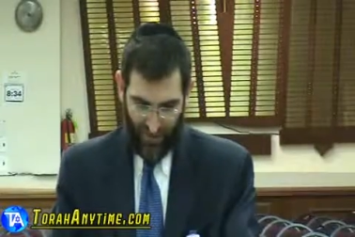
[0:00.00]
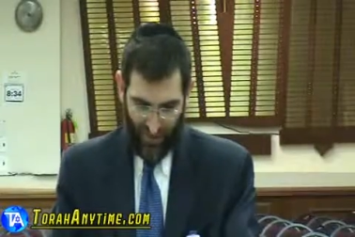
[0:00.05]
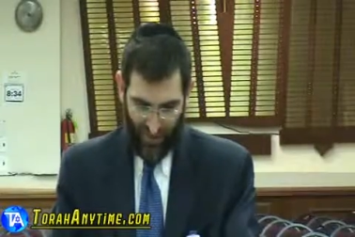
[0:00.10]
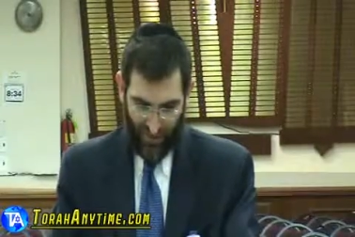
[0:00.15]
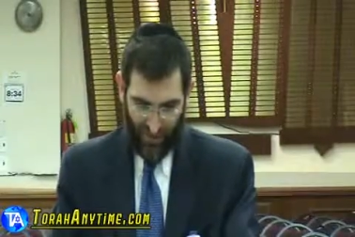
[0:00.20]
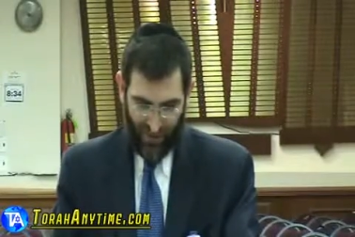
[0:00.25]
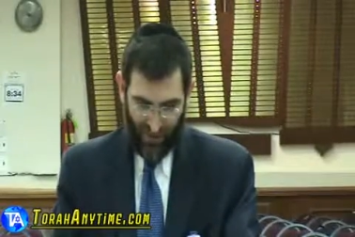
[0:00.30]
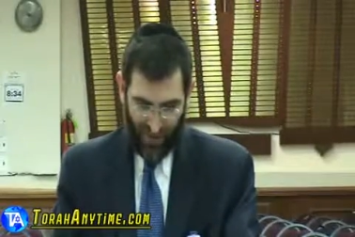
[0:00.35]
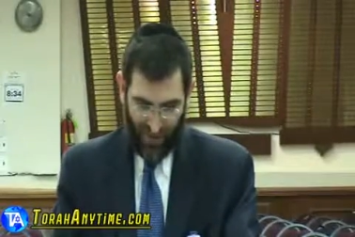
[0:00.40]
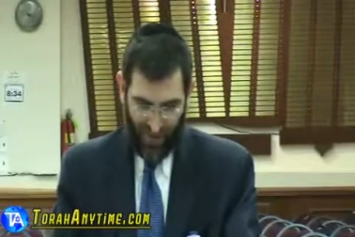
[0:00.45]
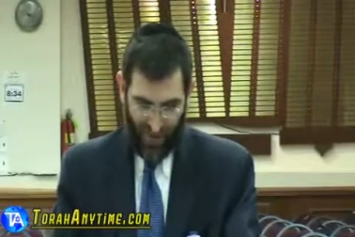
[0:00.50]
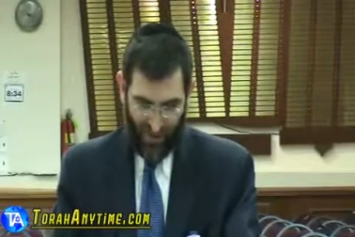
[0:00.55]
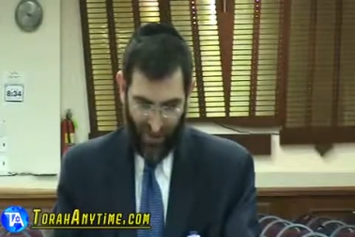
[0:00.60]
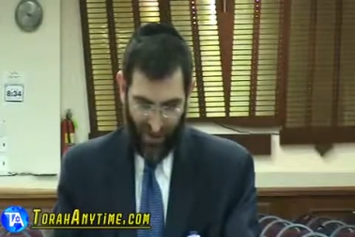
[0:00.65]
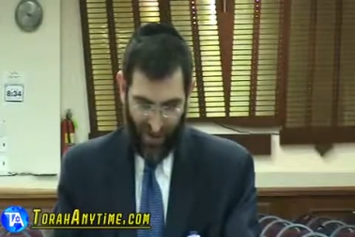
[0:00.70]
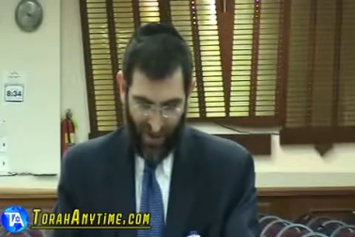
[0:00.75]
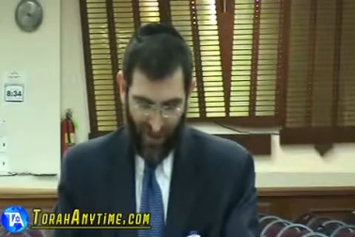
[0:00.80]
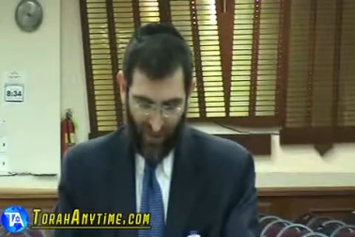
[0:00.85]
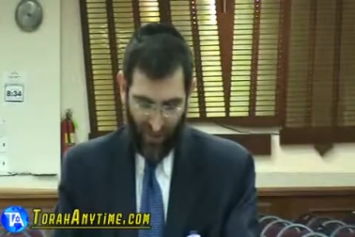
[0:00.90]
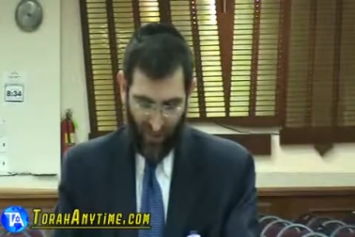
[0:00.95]
We
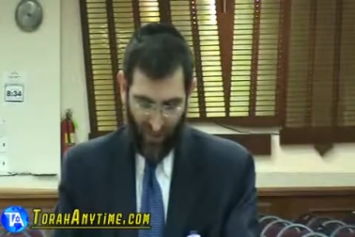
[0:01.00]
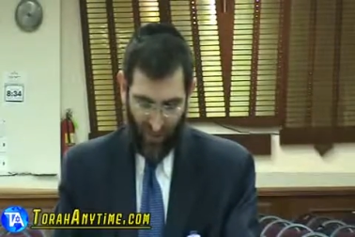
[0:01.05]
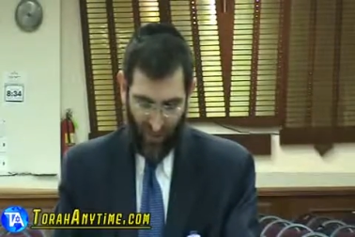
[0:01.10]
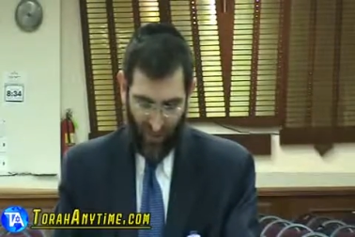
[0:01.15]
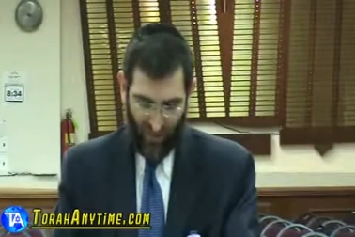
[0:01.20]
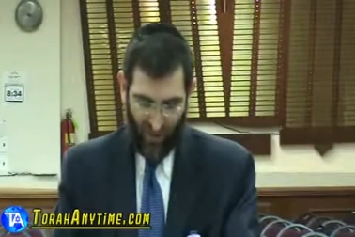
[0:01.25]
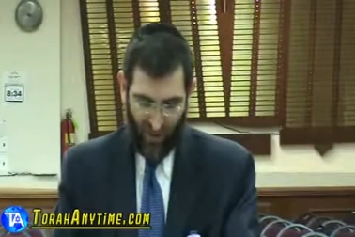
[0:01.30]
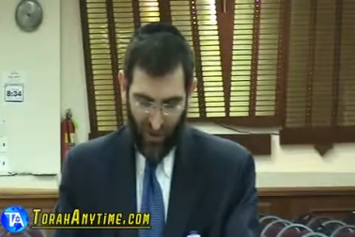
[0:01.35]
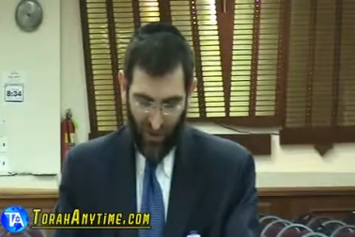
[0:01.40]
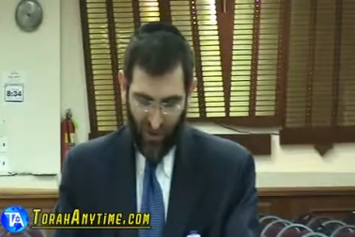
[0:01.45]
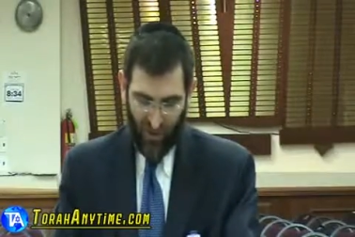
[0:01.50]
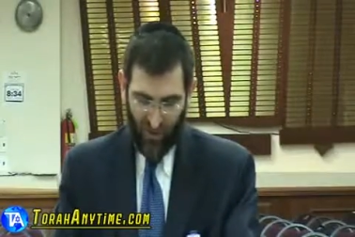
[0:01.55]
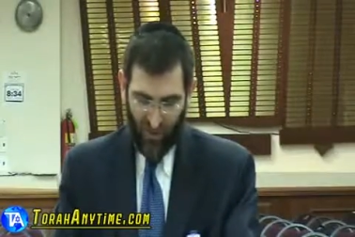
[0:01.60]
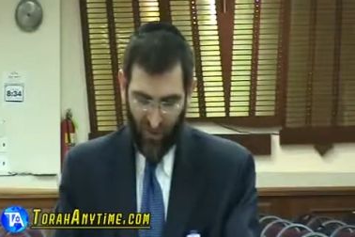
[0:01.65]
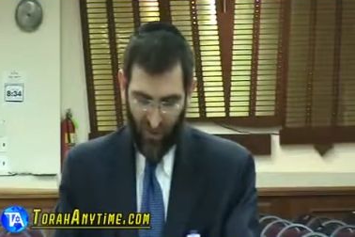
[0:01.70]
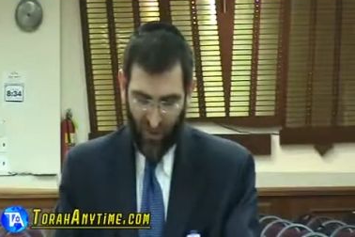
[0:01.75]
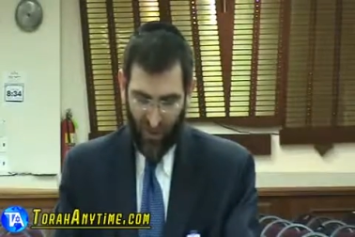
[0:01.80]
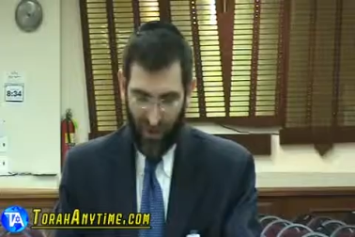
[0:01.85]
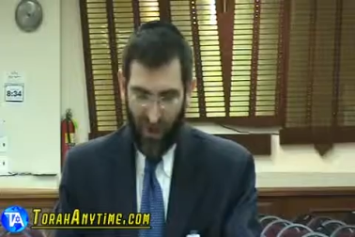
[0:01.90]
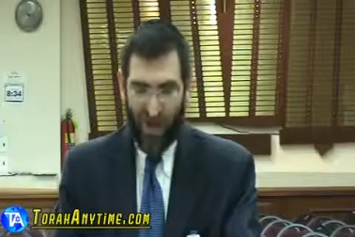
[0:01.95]
understand that
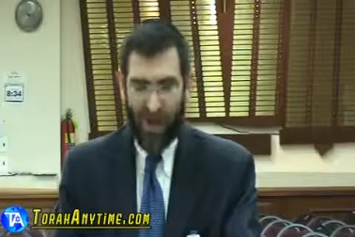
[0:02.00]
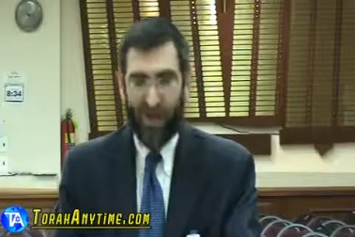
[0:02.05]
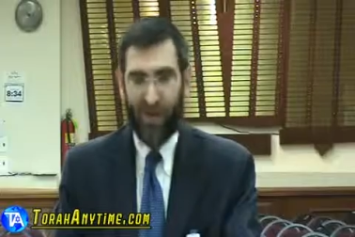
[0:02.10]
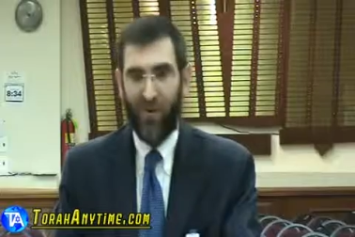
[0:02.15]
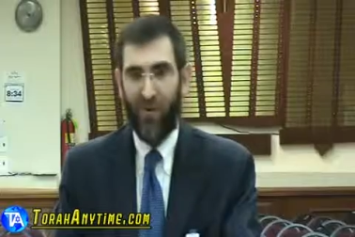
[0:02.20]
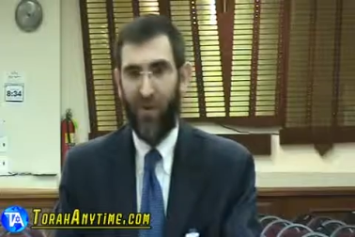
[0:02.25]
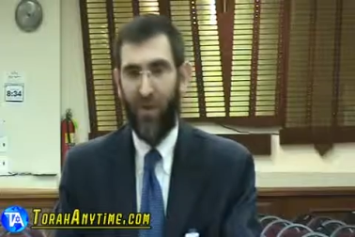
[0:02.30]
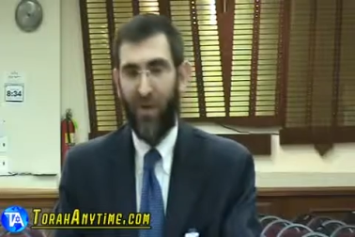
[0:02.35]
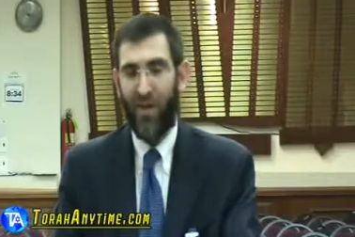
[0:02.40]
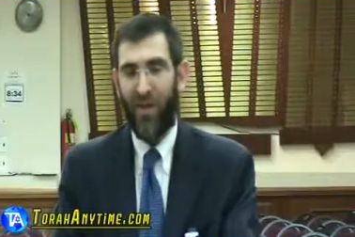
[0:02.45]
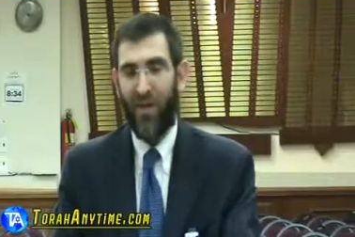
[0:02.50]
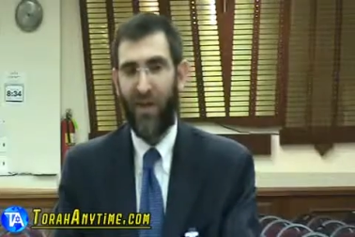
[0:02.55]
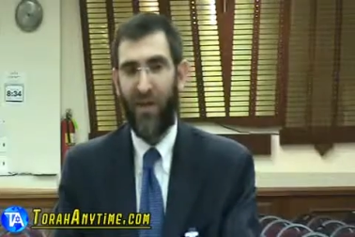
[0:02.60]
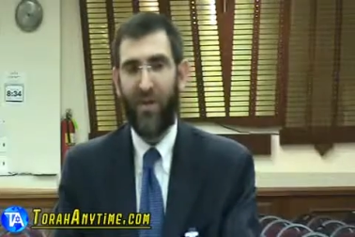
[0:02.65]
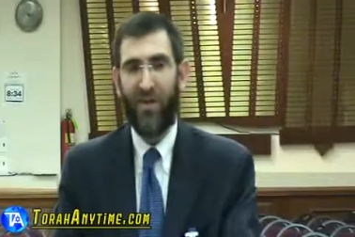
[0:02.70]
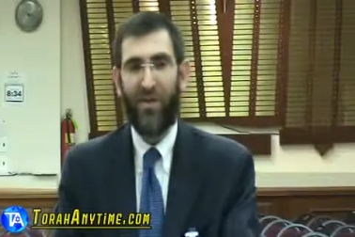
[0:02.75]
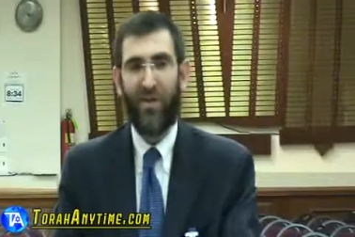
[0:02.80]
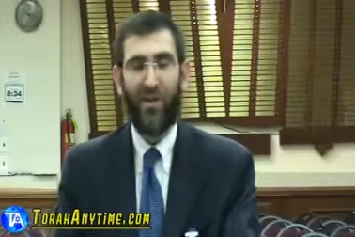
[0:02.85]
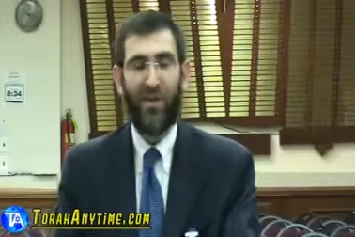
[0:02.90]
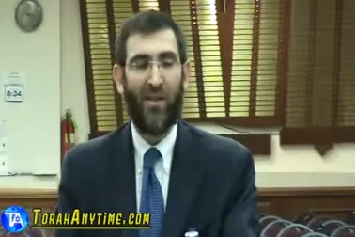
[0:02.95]
really what anger
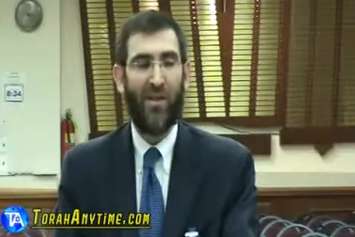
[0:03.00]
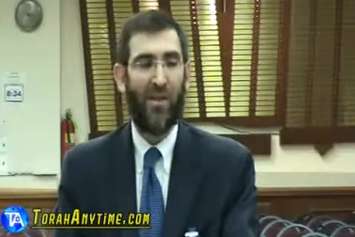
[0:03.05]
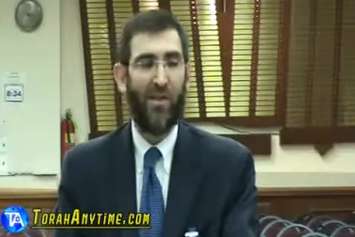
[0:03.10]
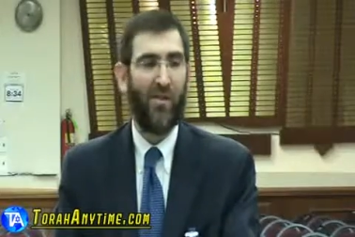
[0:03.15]
is,